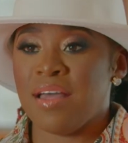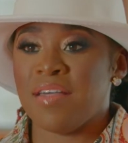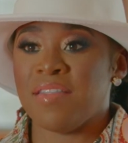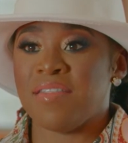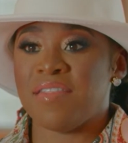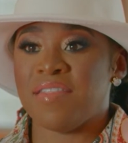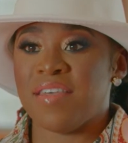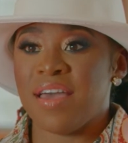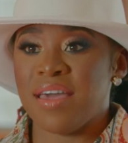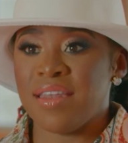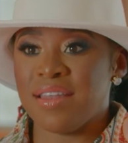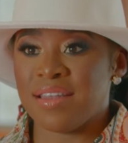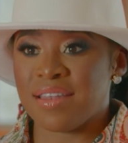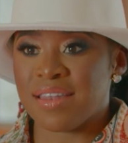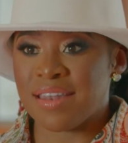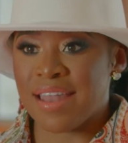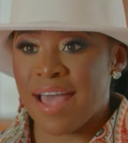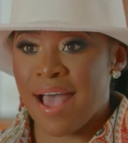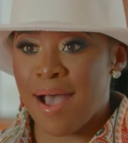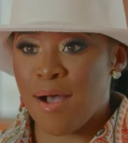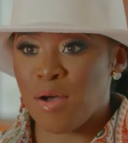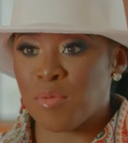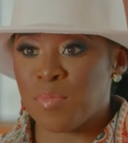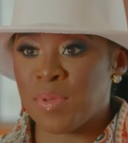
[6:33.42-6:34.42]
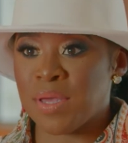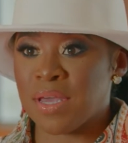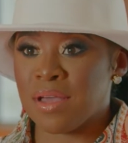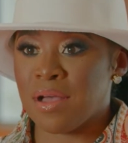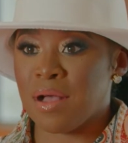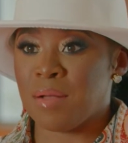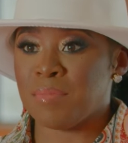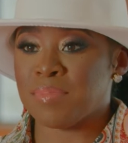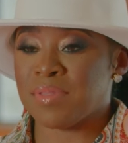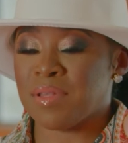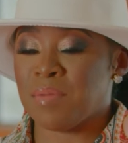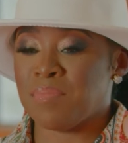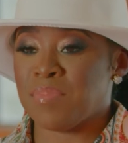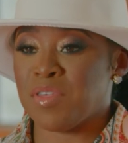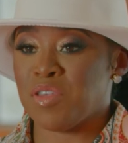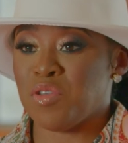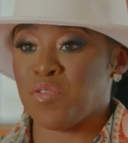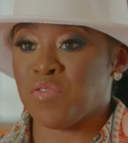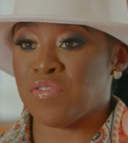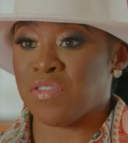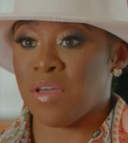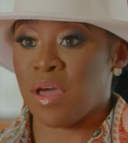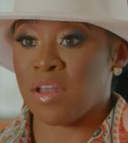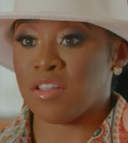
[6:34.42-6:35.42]
then it now becomes something
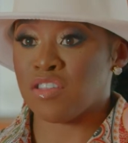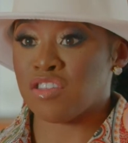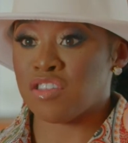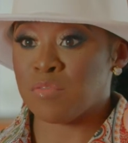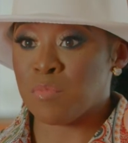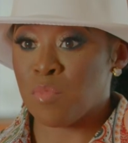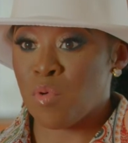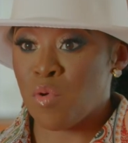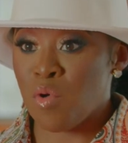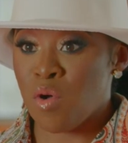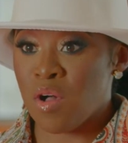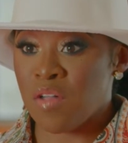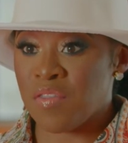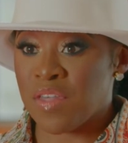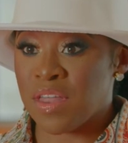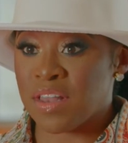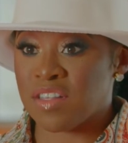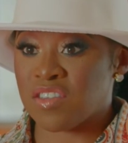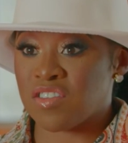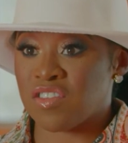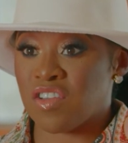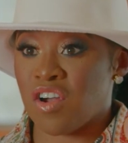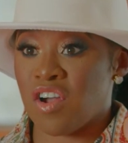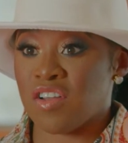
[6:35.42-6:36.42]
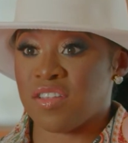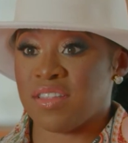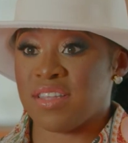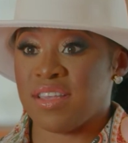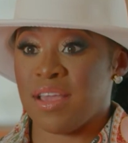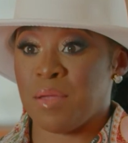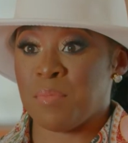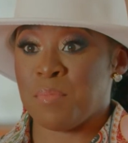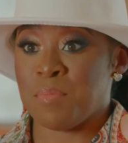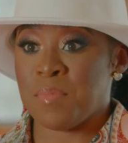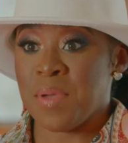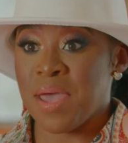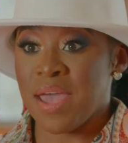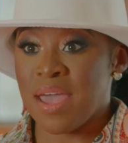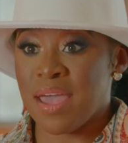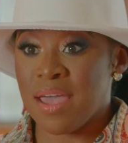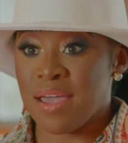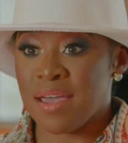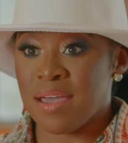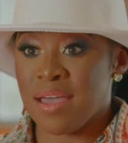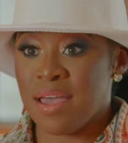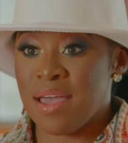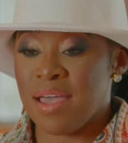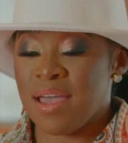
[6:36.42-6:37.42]
you started small, then it starts to get
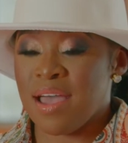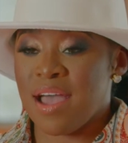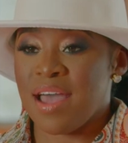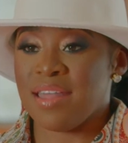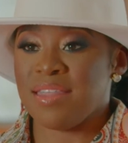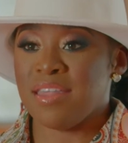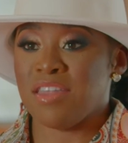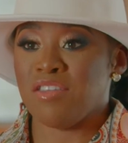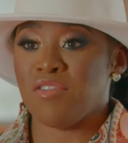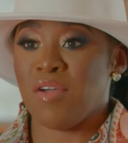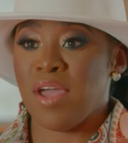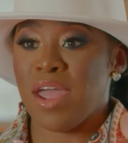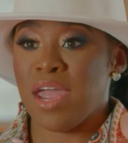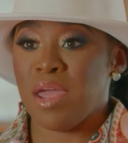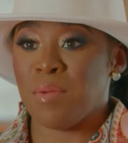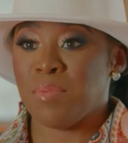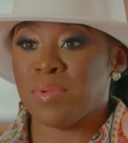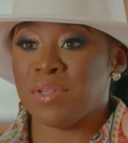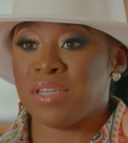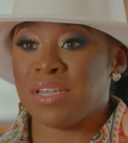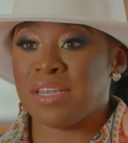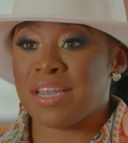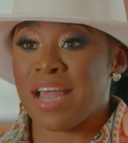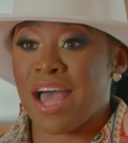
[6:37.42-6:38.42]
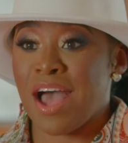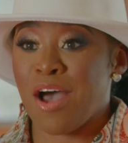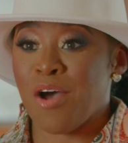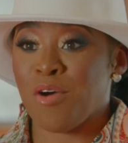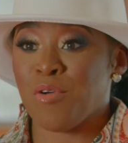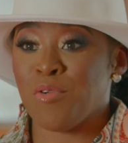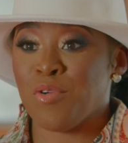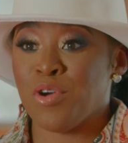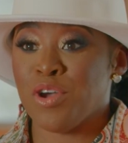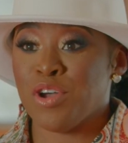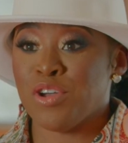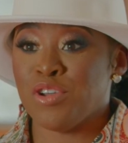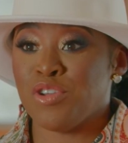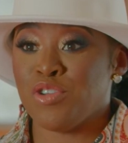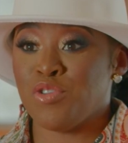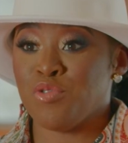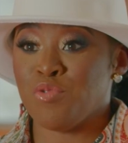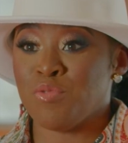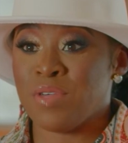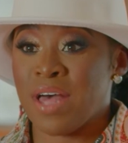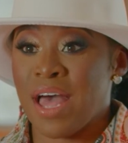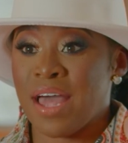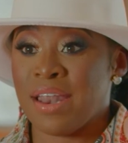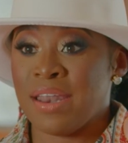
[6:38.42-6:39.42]
big, and then you're able to now
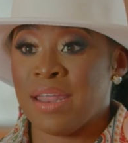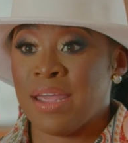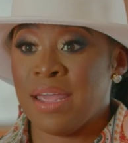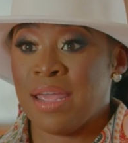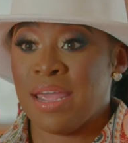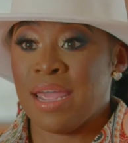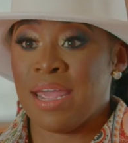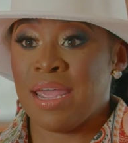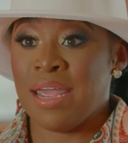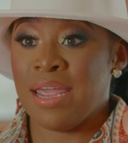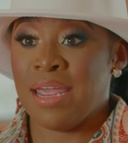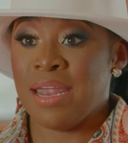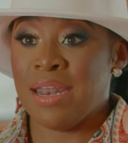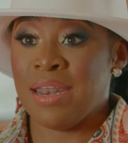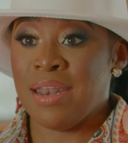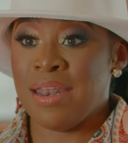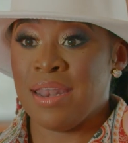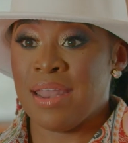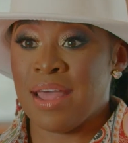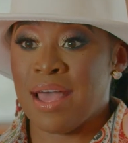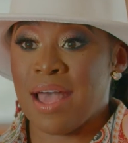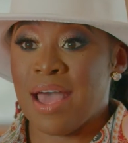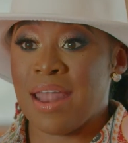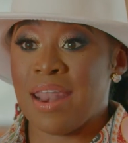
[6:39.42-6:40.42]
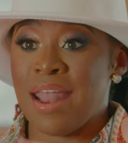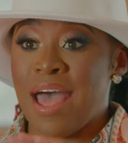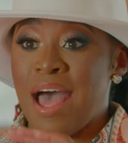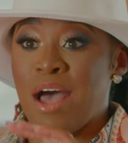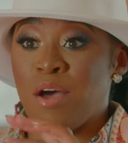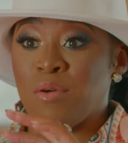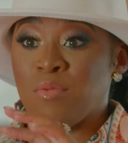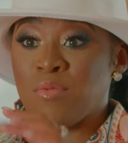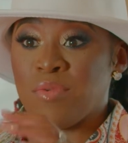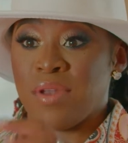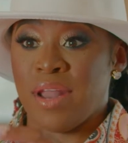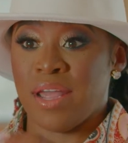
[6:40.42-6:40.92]
do that in and out.